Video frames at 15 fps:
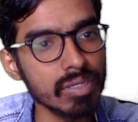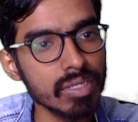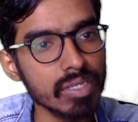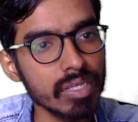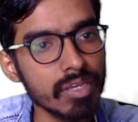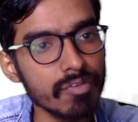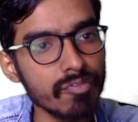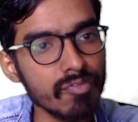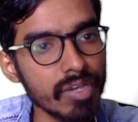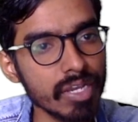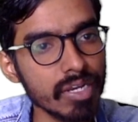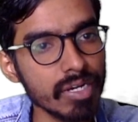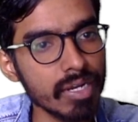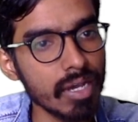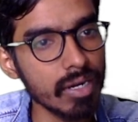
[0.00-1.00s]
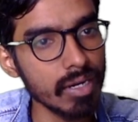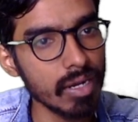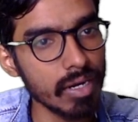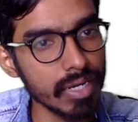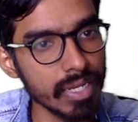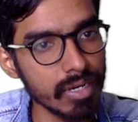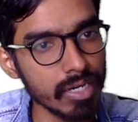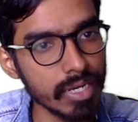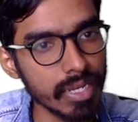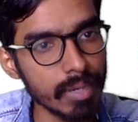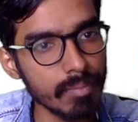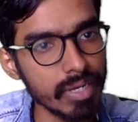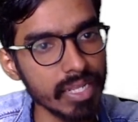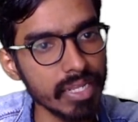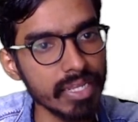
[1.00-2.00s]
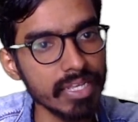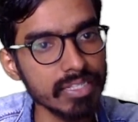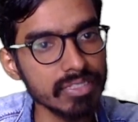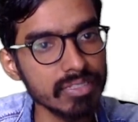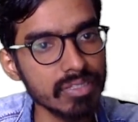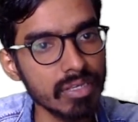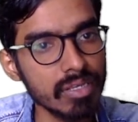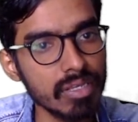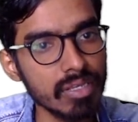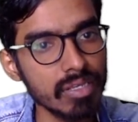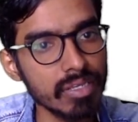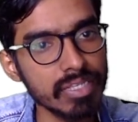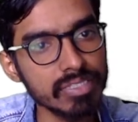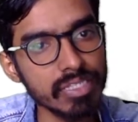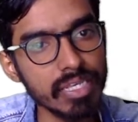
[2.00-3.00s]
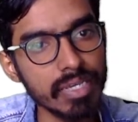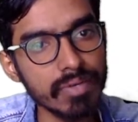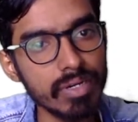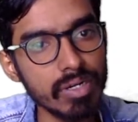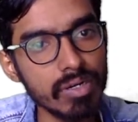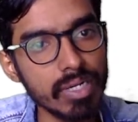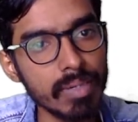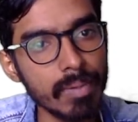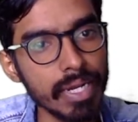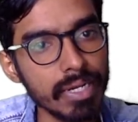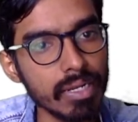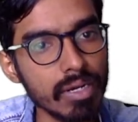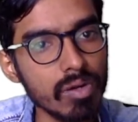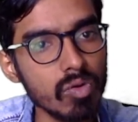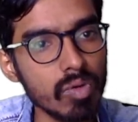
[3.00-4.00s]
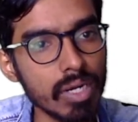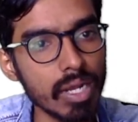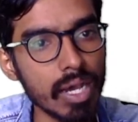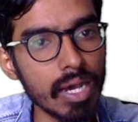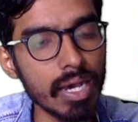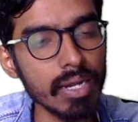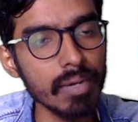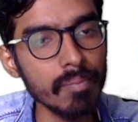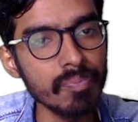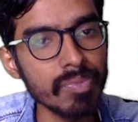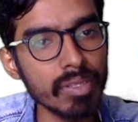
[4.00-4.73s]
f vector dot n cap ds is equal to double integral over r.